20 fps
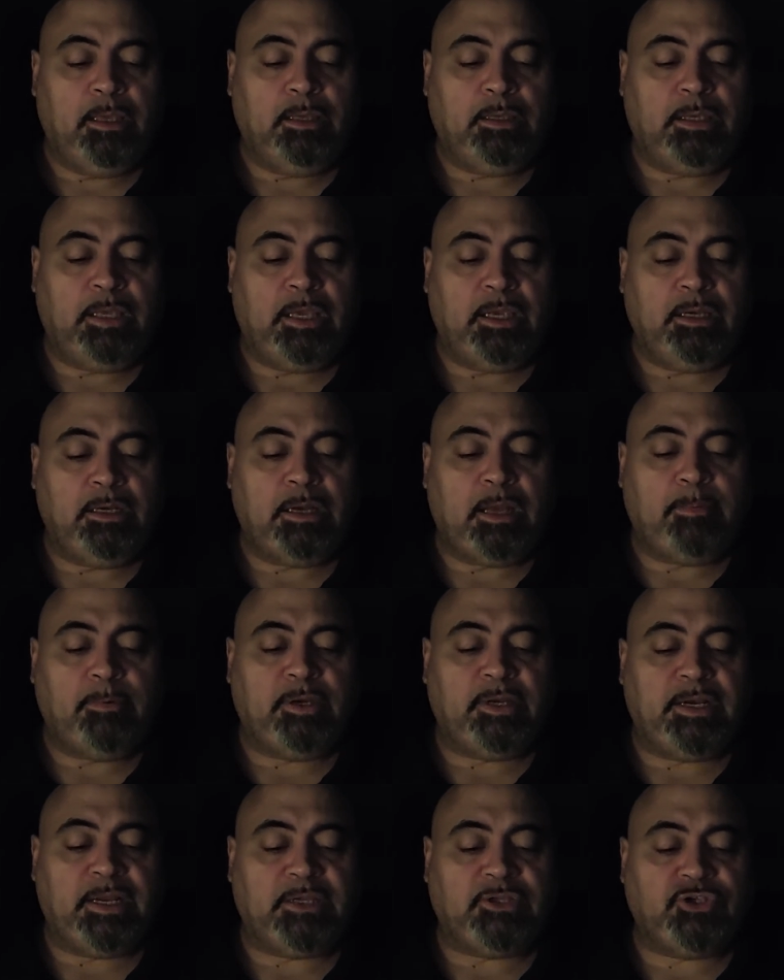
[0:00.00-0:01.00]
King
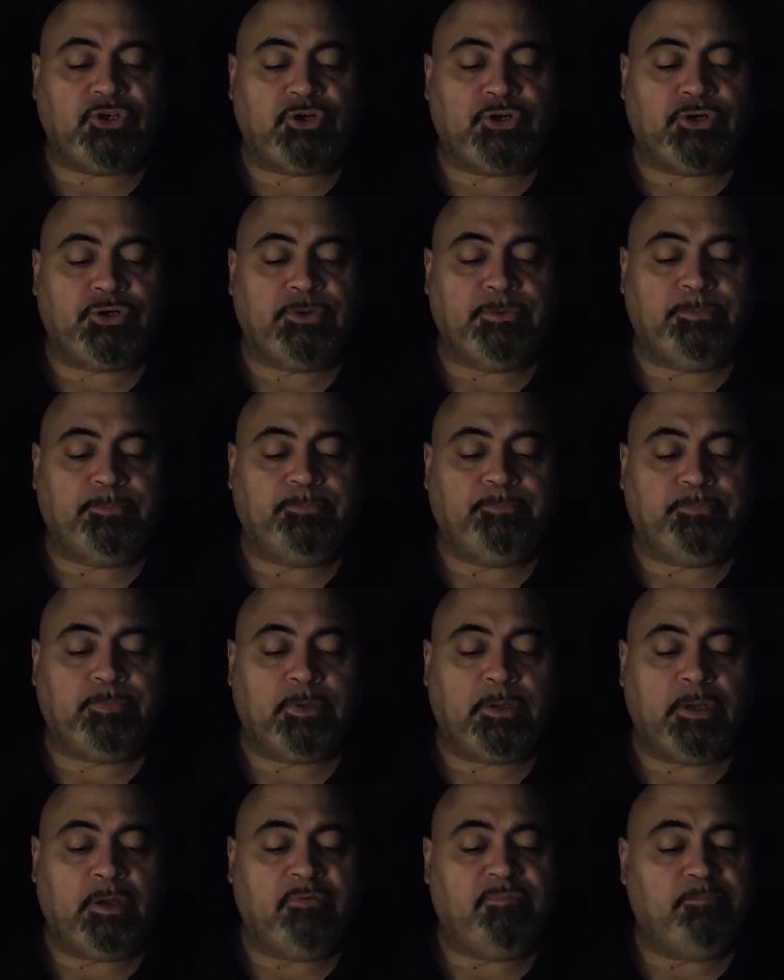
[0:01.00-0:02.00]
Nebuchadnezzar
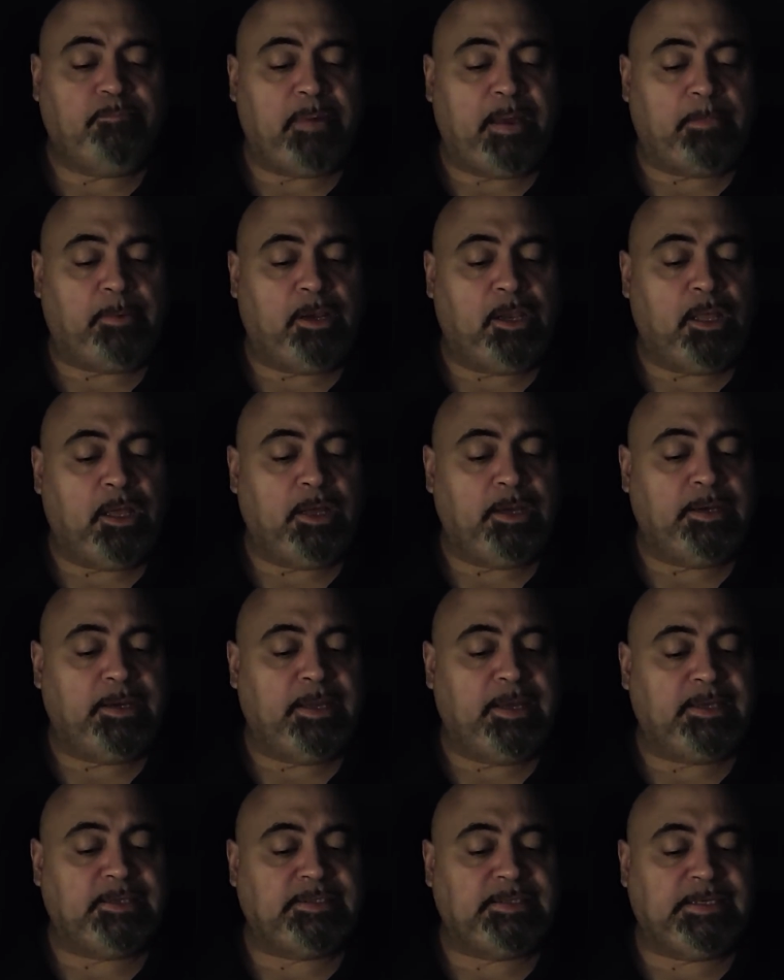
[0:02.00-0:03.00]
of Babylon
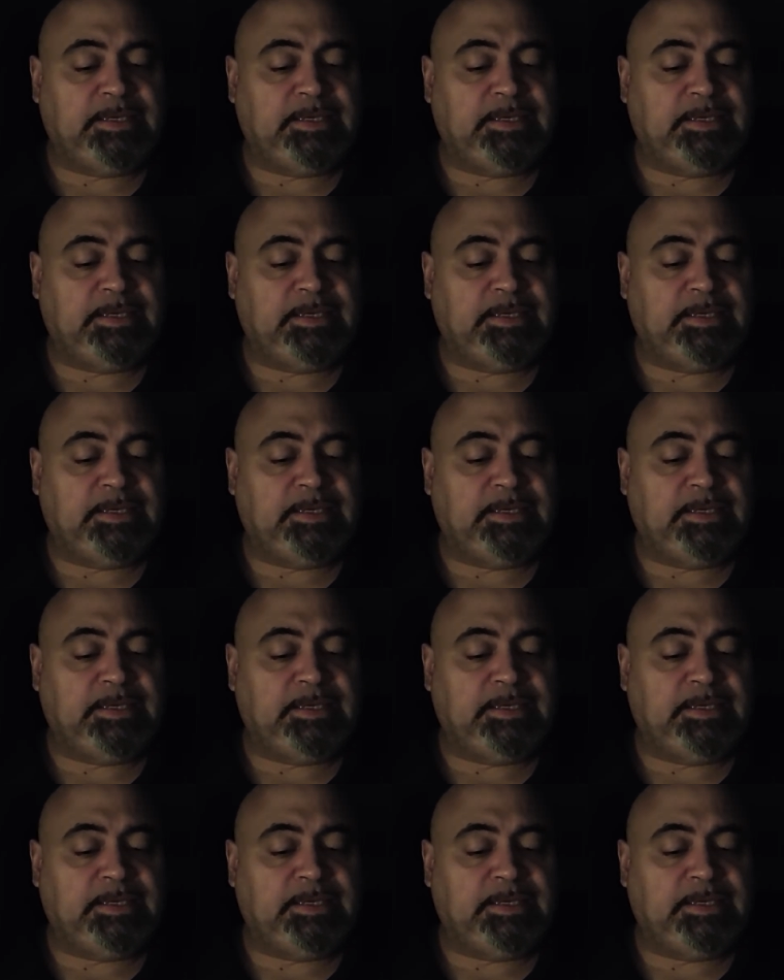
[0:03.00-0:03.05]
has